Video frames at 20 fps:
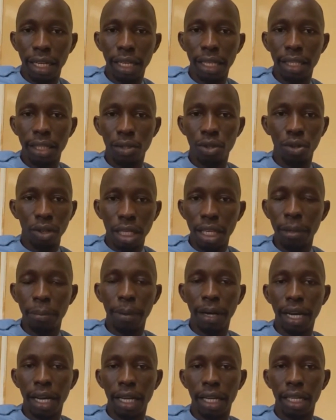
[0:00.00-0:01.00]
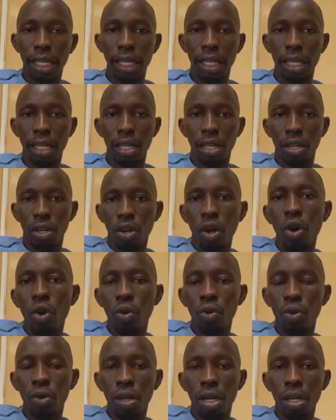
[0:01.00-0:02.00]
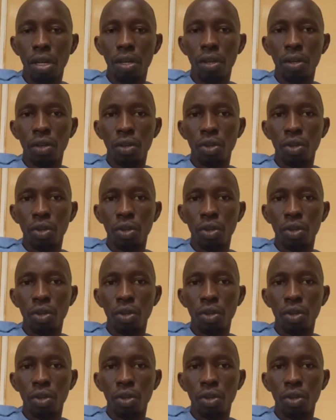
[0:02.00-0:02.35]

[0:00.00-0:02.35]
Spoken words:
Premier League, we not get Premier League.